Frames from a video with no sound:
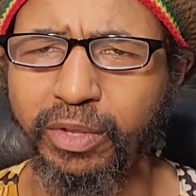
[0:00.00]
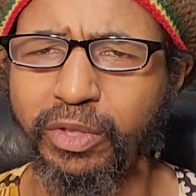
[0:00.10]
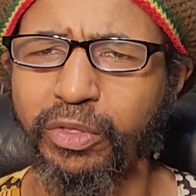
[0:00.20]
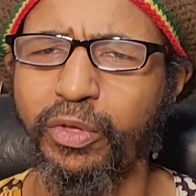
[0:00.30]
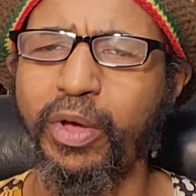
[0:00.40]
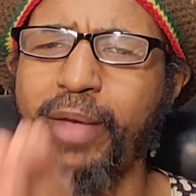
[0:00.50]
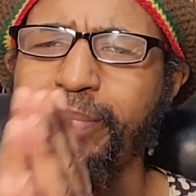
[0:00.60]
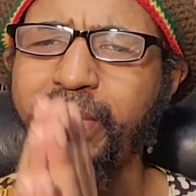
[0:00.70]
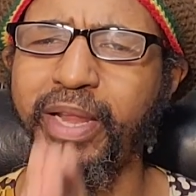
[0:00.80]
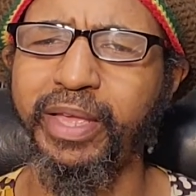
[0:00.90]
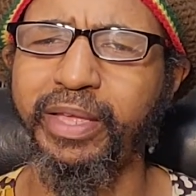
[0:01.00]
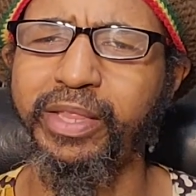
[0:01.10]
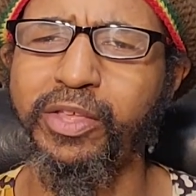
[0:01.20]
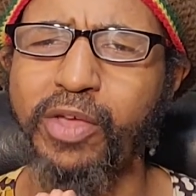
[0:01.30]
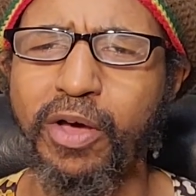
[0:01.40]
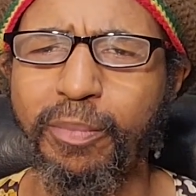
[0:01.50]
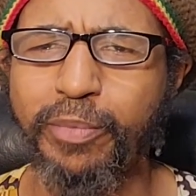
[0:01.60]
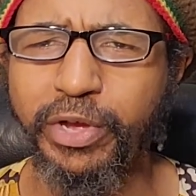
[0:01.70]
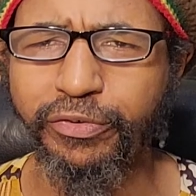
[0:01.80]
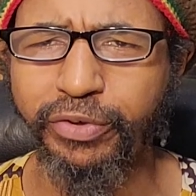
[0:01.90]
So I'm telling the young
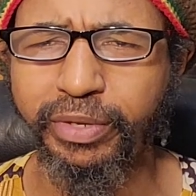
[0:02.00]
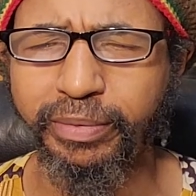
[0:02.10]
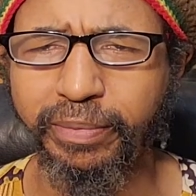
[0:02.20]
brethren,